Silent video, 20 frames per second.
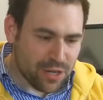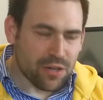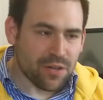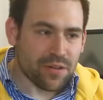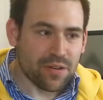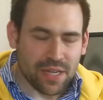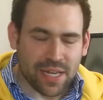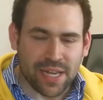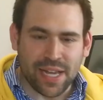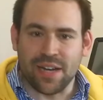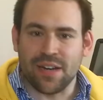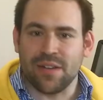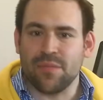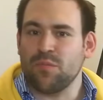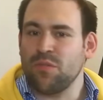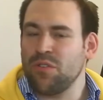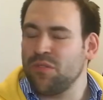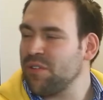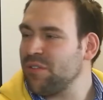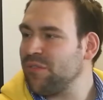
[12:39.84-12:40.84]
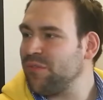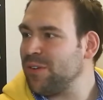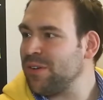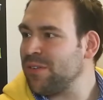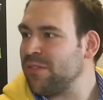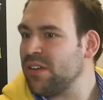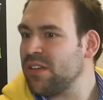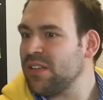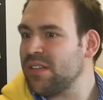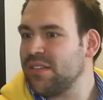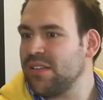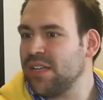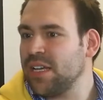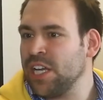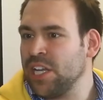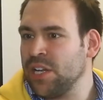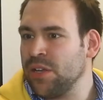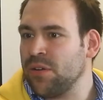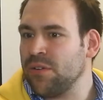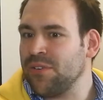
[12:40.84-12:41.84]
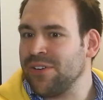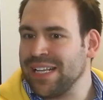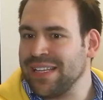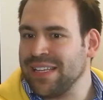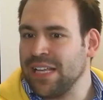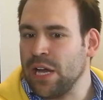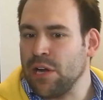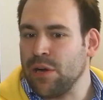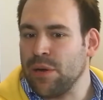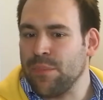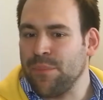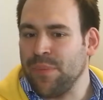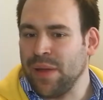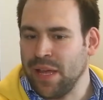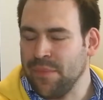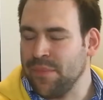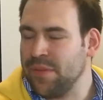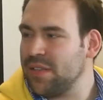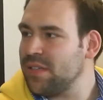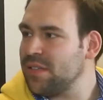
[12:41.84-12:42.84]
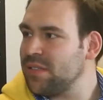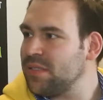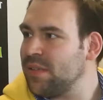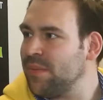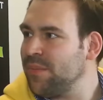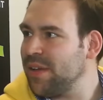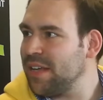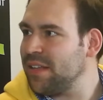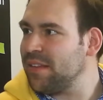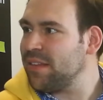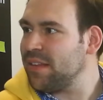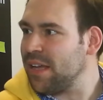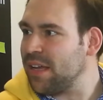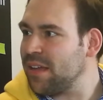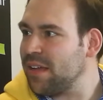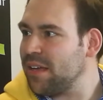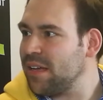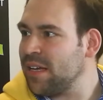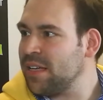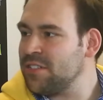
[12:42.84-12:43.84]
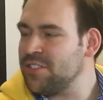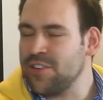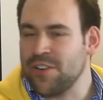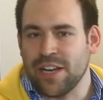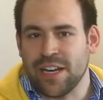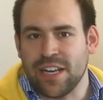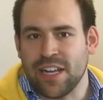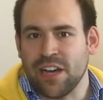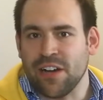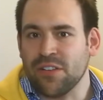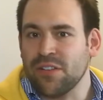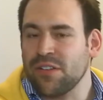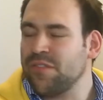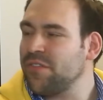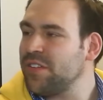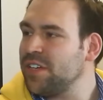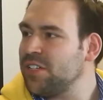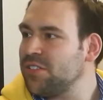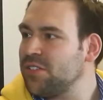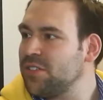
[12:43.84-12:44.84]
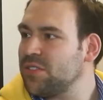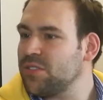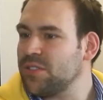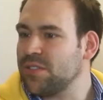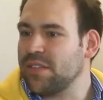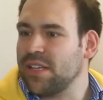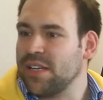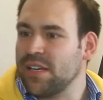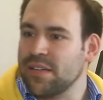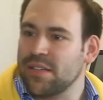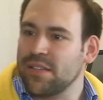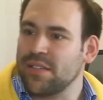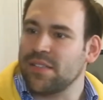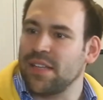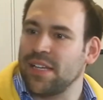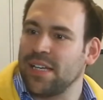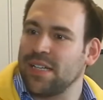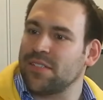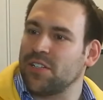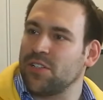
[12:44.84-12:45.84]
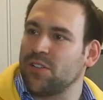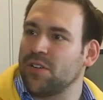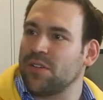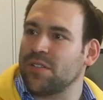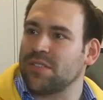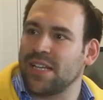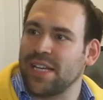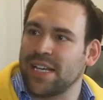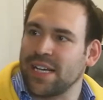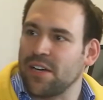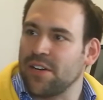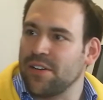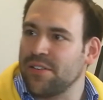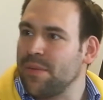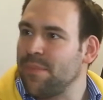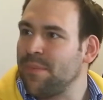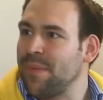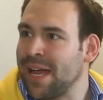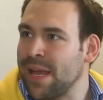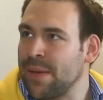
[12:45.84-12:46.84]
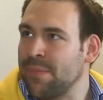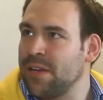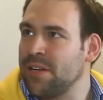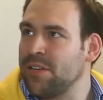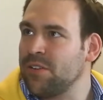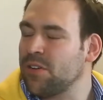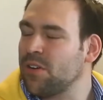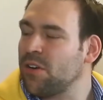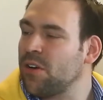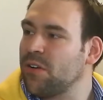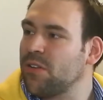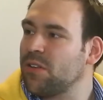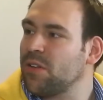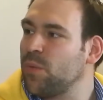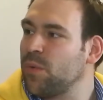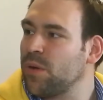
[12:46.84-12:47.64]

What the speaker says: you look again moving forward, right now payment is the main thing. Is there any other features or things that you're saying are in the pipeline you're currently